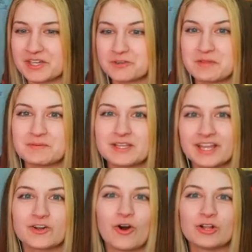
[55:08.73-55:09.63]
or maybe
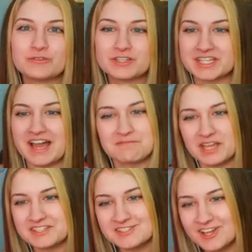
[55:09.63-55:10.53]
like all of the
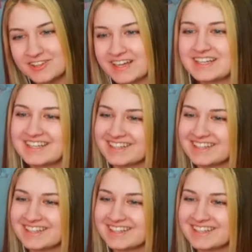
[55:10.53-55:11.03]
timelines colliding.